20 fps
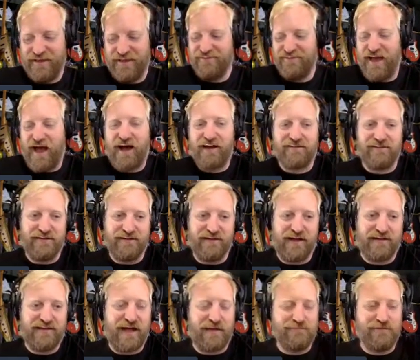Exactly.
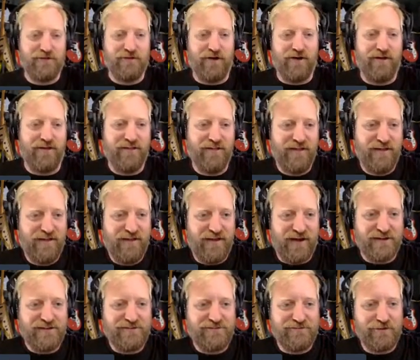I kept it all.
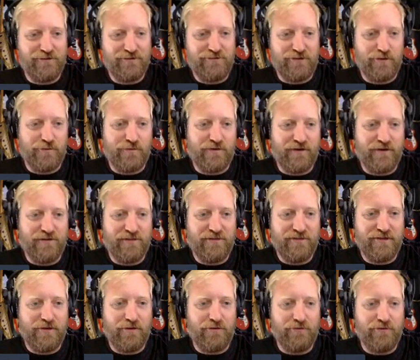I just noticed you're wearing the
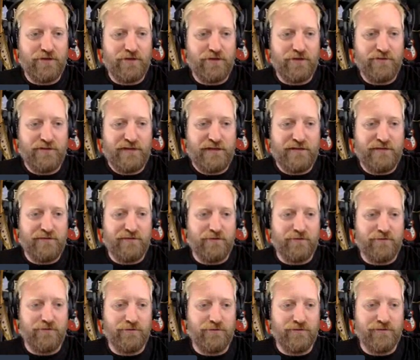no Hewley,
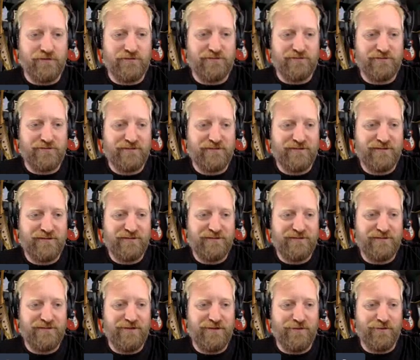no Lewis,
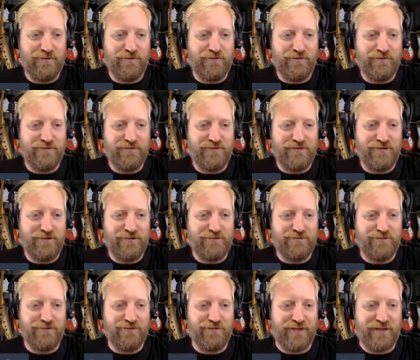no
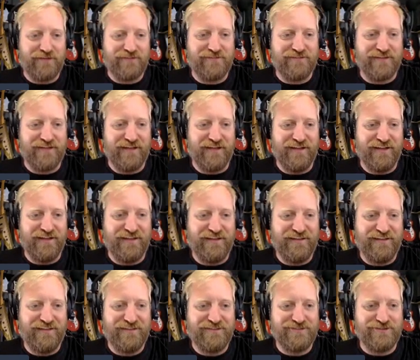news, no thanks
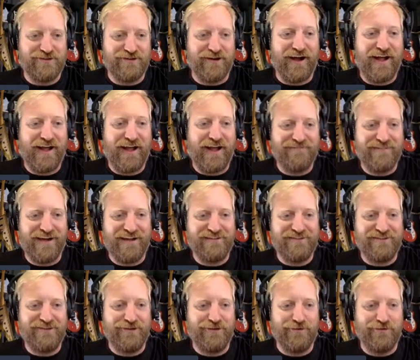shirt. I have
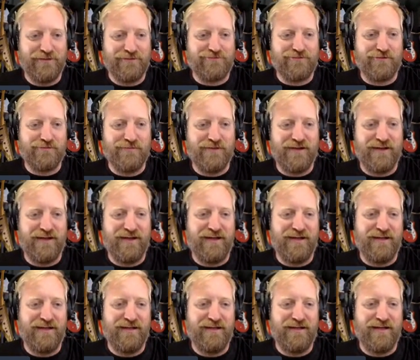that too. It's from
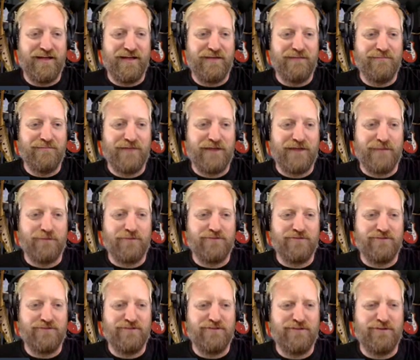Pedal Boards
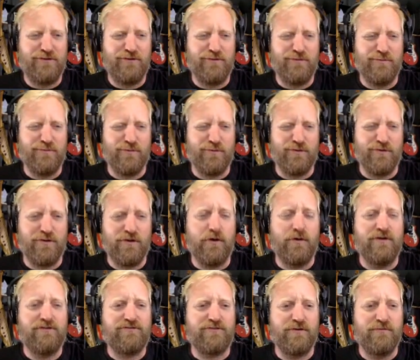of Doom, or
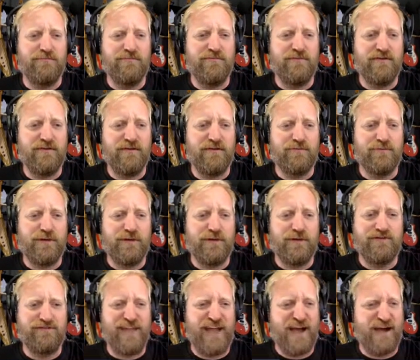no, it's from Rigs
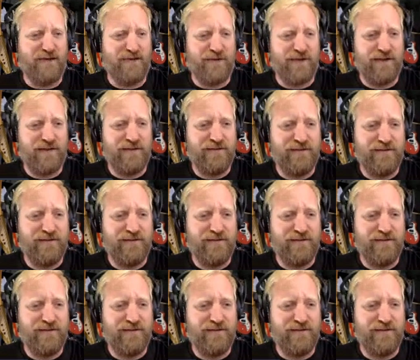of Bad, right?